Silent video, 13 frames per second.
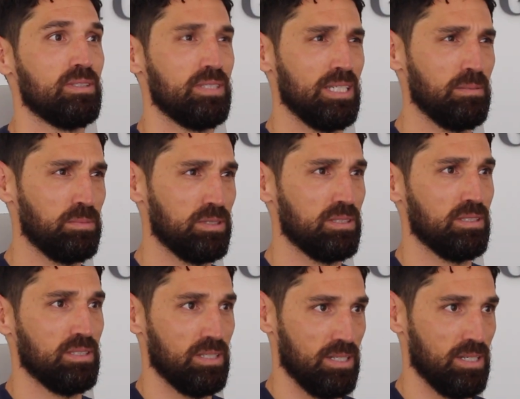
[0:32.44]
tips
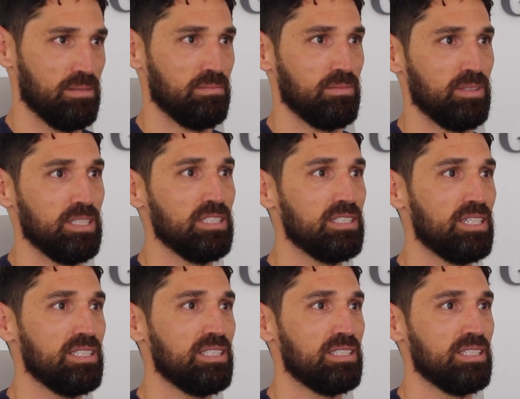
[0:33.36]
and
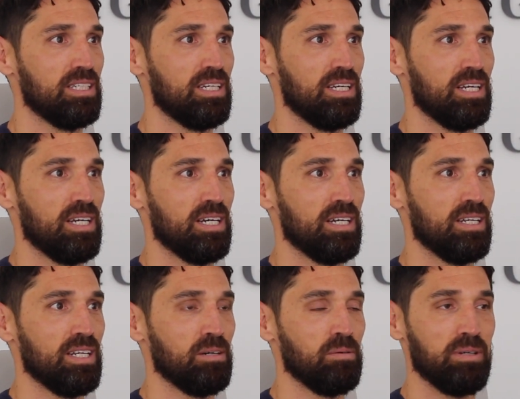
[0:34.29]
inserts,
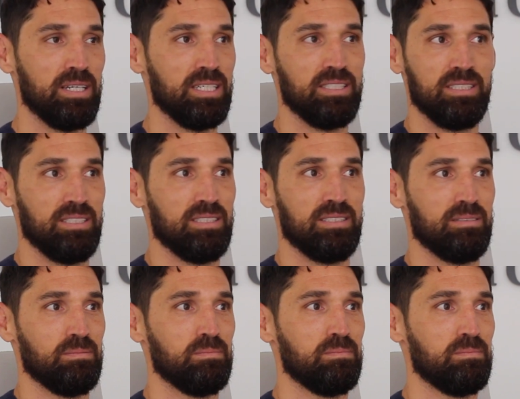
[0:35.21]
and nowadays it
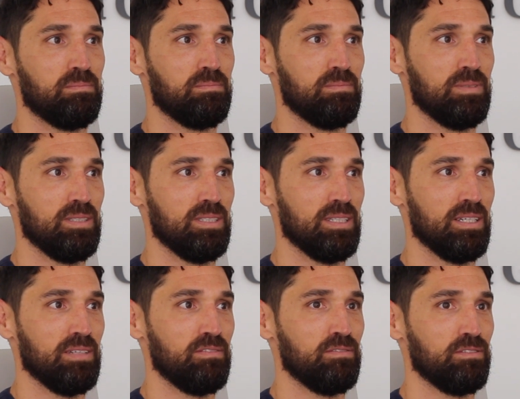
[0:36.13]
is
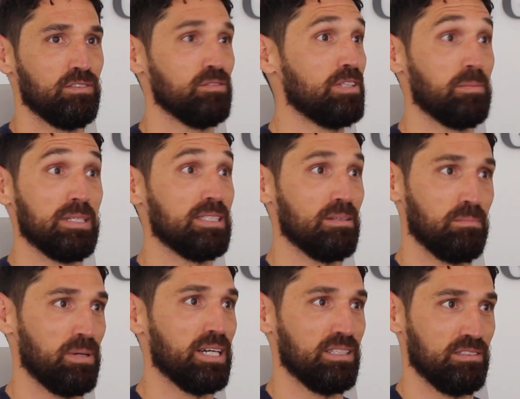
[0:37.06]
a fundamental
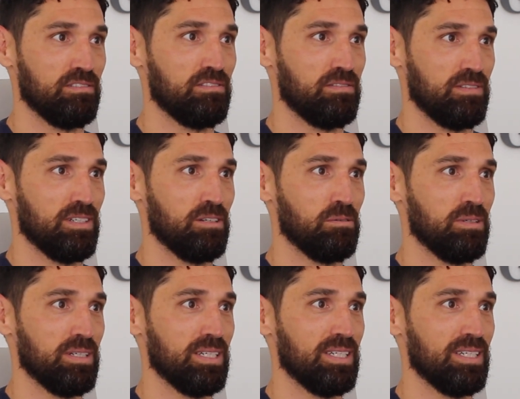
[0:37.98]
part of
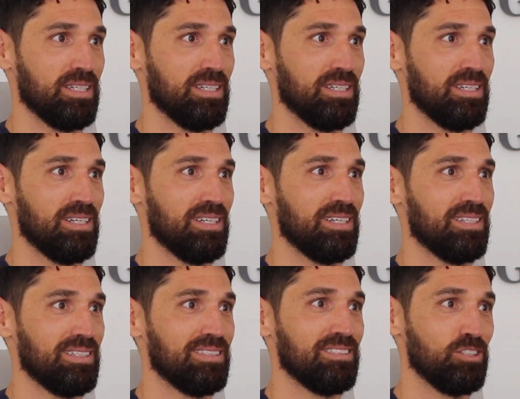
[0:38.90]
our
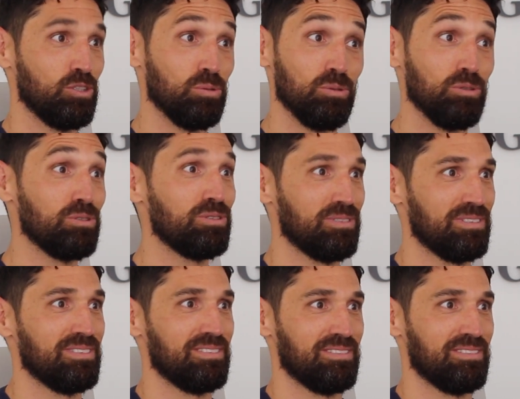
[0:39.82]
tools.